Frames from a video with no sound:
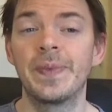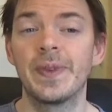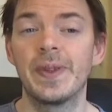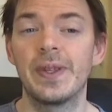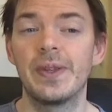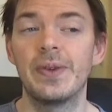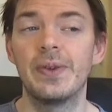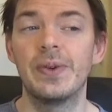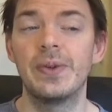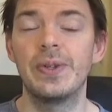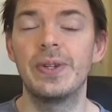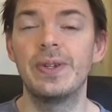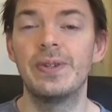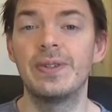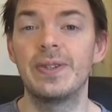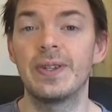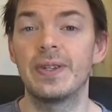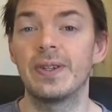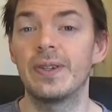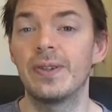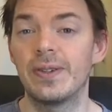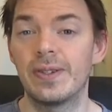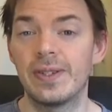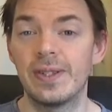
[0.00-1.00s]
You're
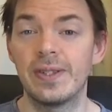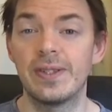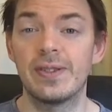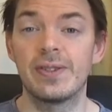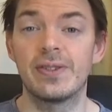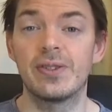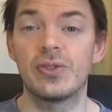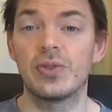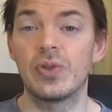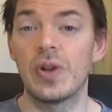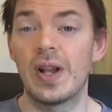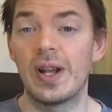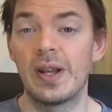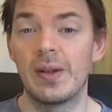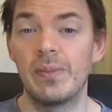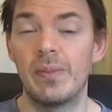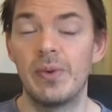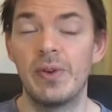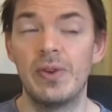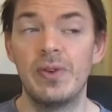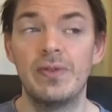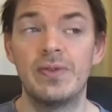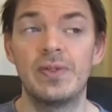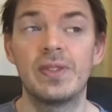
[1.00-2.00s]
using Lucas's trainer
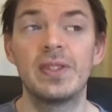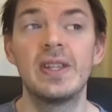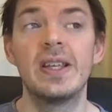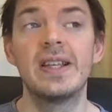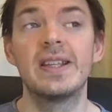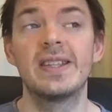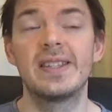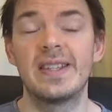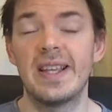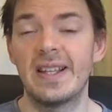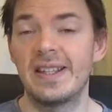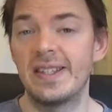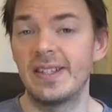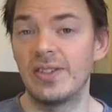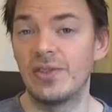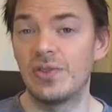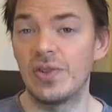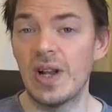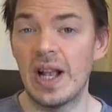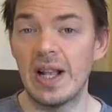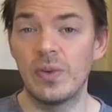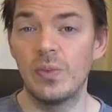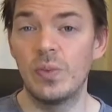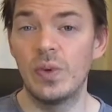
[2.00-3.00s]
moves, setting
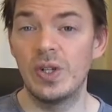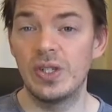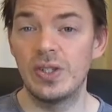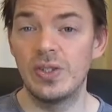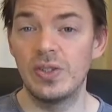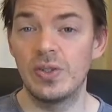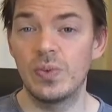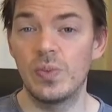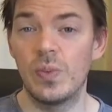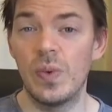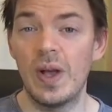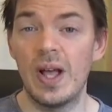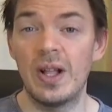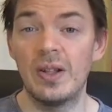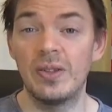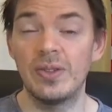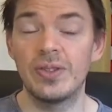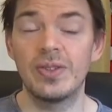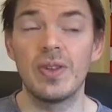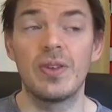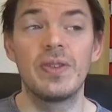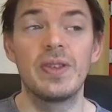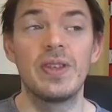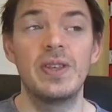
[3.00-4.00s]
Dragon Wish as well,
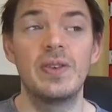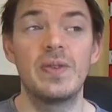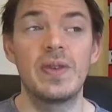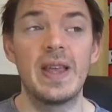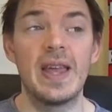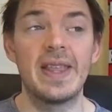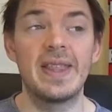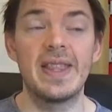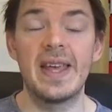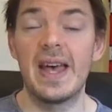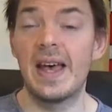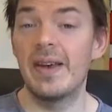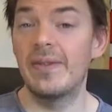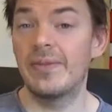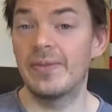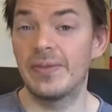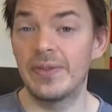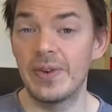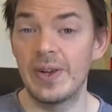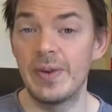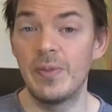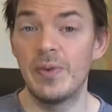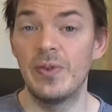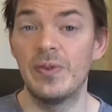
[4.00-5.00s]
so that you get that
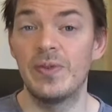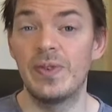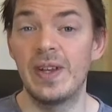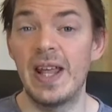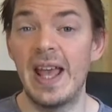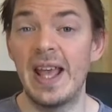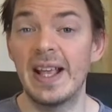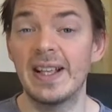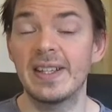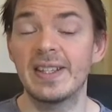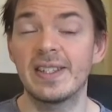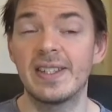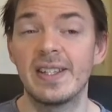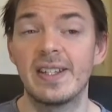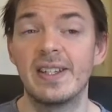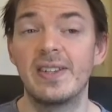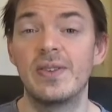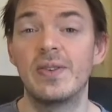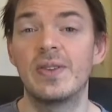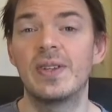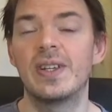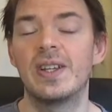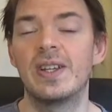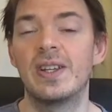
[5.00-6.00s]
free move next and
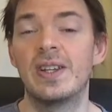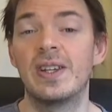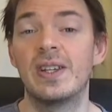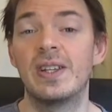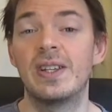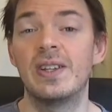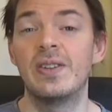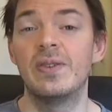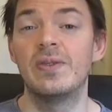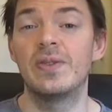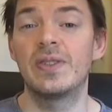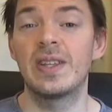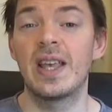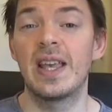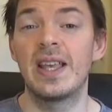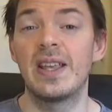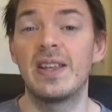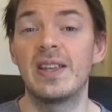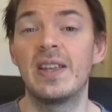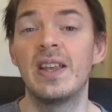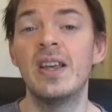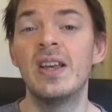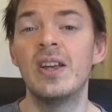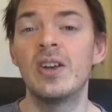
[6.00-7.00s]
you can use
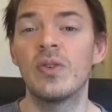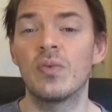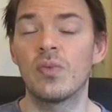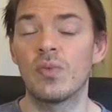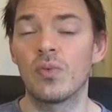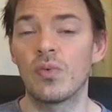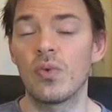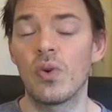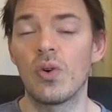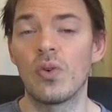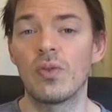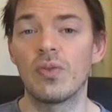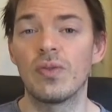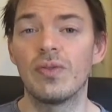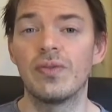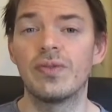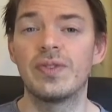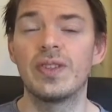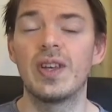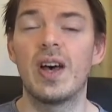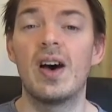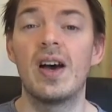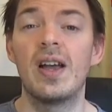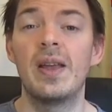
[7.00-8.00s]
a Roar of
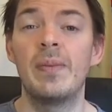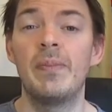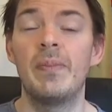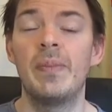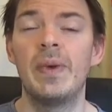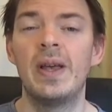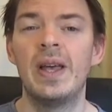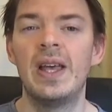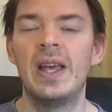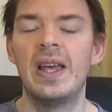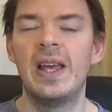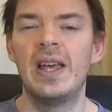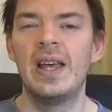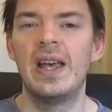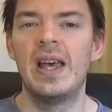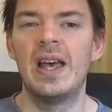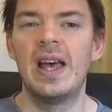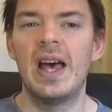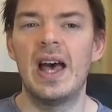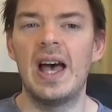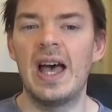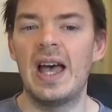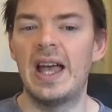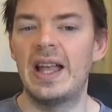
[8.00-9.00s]
Time.
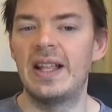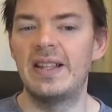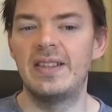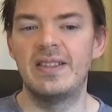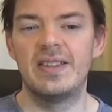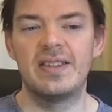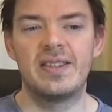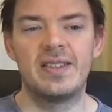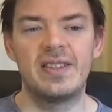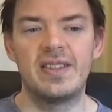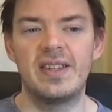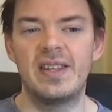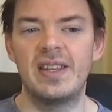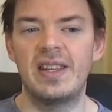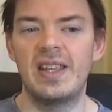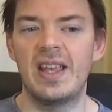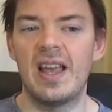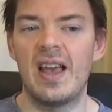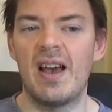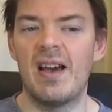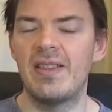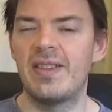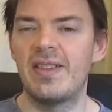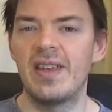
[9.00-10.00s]
And
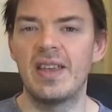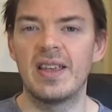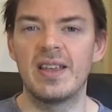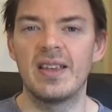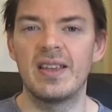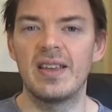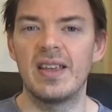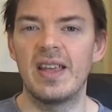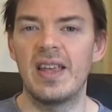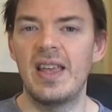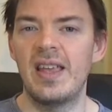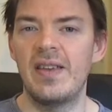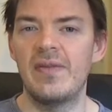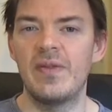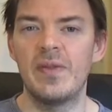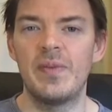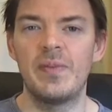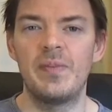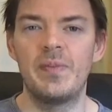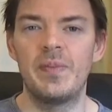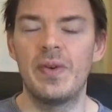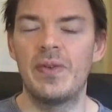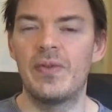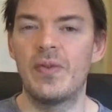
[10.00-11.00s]
yeah, I think
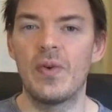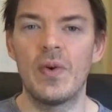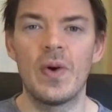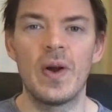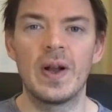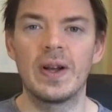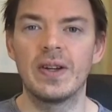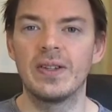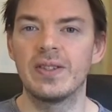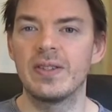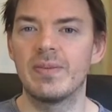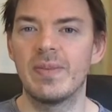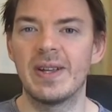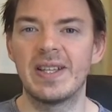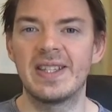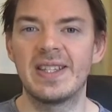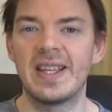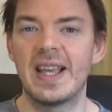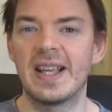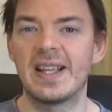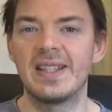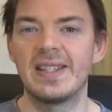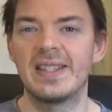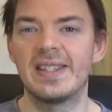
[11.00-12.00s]
even before I got to my
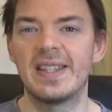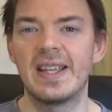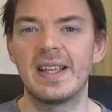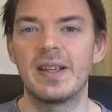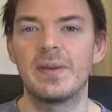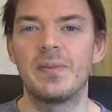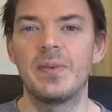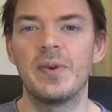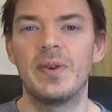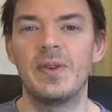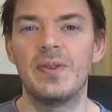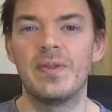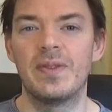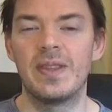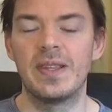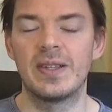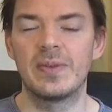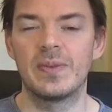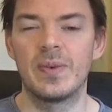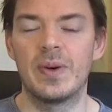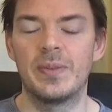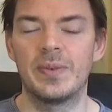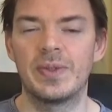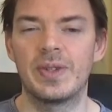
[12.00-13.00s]
2nd sync move,
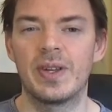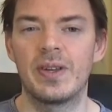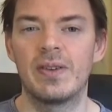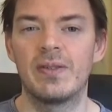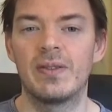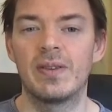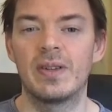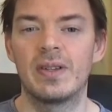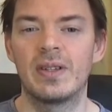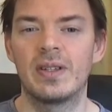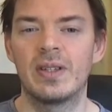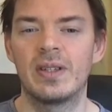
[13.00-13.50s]
this one was over.